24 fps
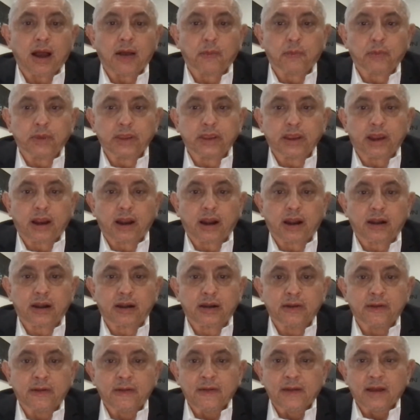We
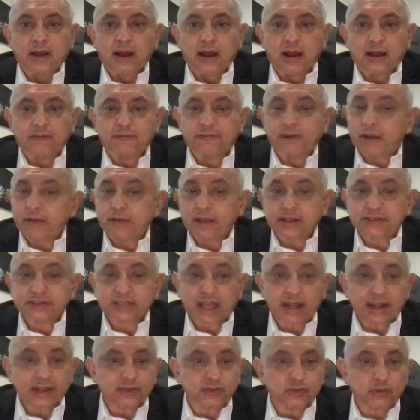are very
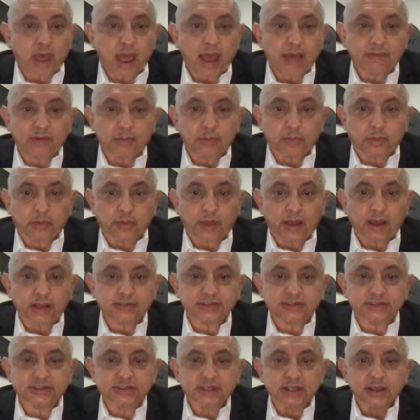excited to have him with
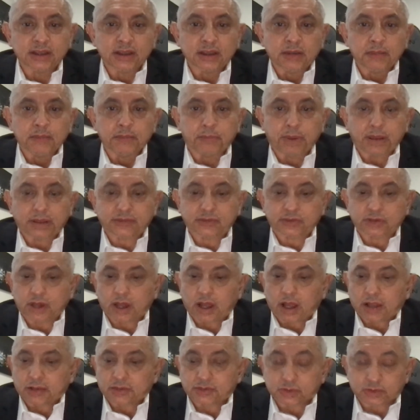us. But
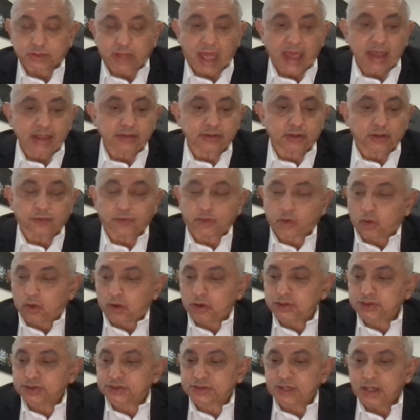tonight, of
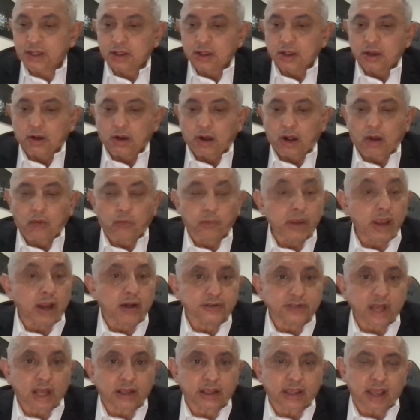course, we are
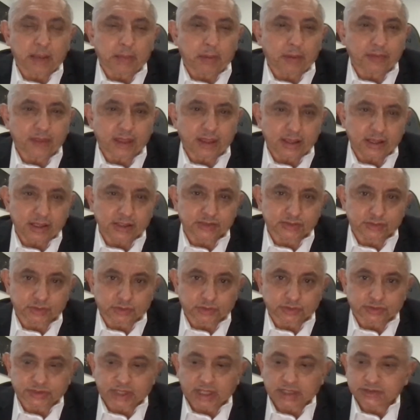talking about the
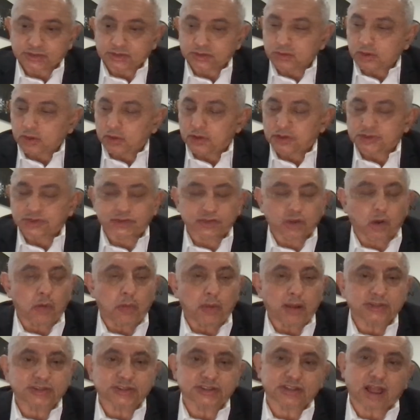issues. As you know, there's so
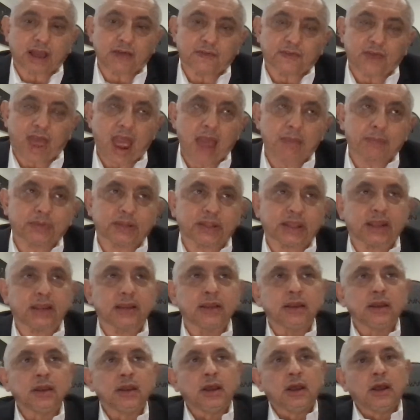much stuff happening
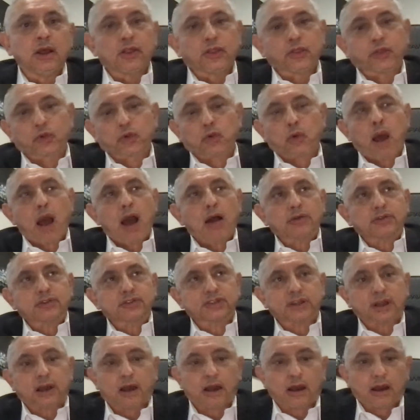
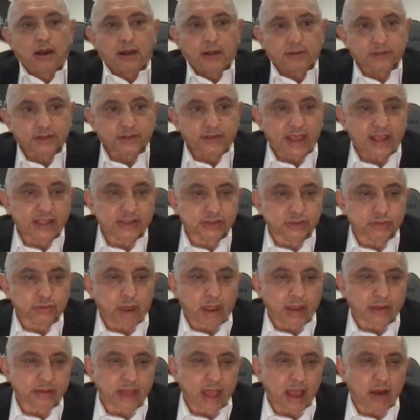throughout the nation
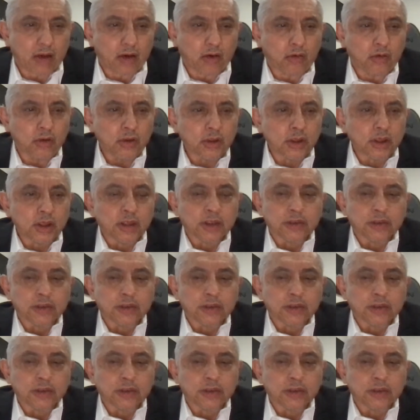right now.